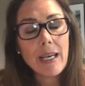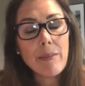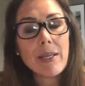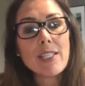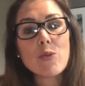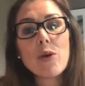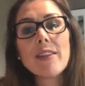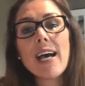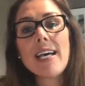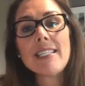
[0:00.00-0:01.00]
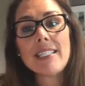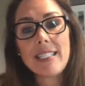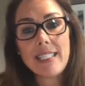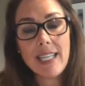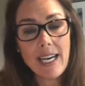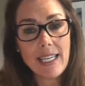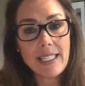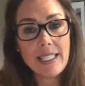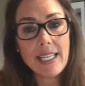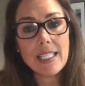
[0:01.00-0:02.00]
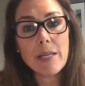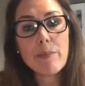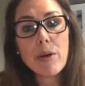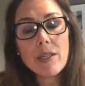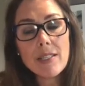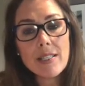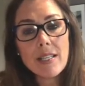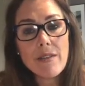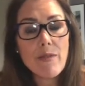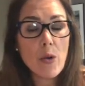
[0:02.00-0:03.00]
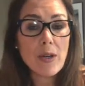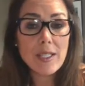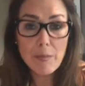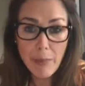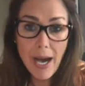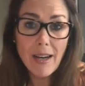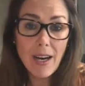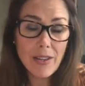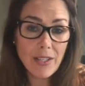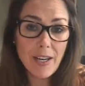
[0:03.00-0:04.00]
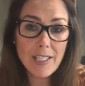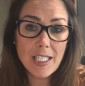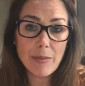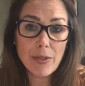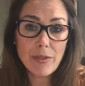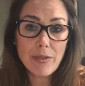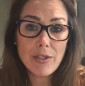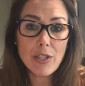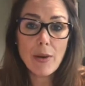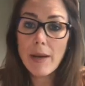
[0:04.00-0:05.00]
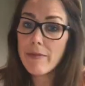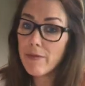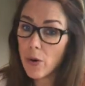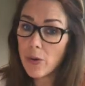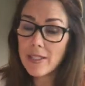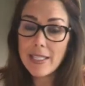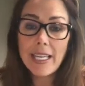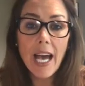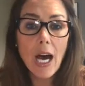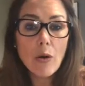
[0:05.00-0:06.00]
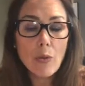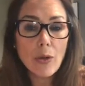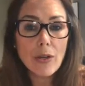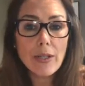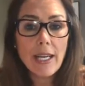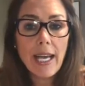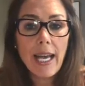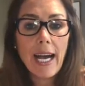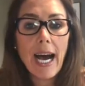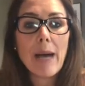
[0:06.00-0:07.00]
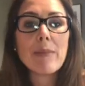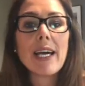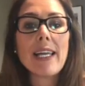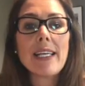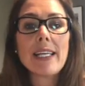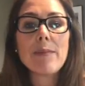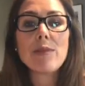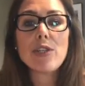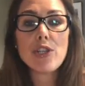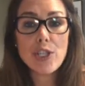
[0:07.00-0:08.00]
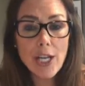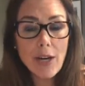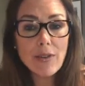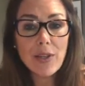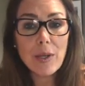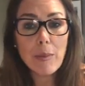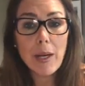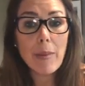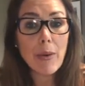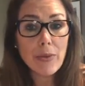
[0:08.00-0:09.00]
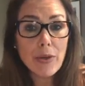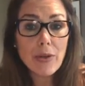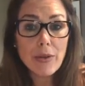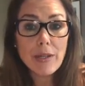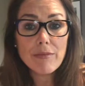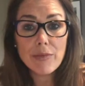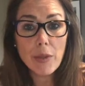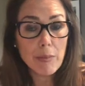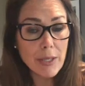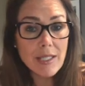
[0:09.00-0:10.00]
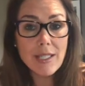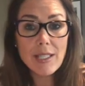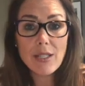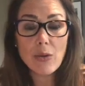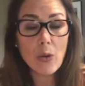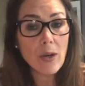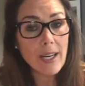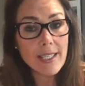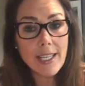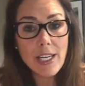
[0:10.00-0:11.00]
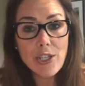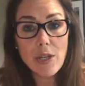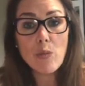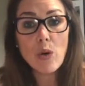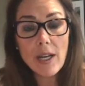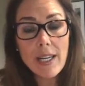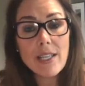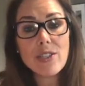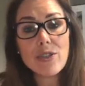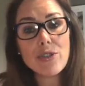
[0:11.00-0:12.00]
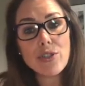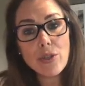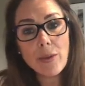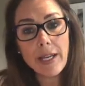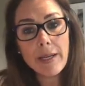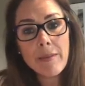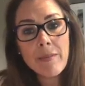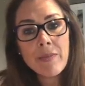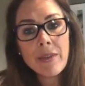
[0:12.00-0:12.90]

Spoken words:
Because what that does is it puts the focus back on the customer. So I'm focusing outward. I'm getting them to share a little bit about their business, their organization, and what it is they're doing.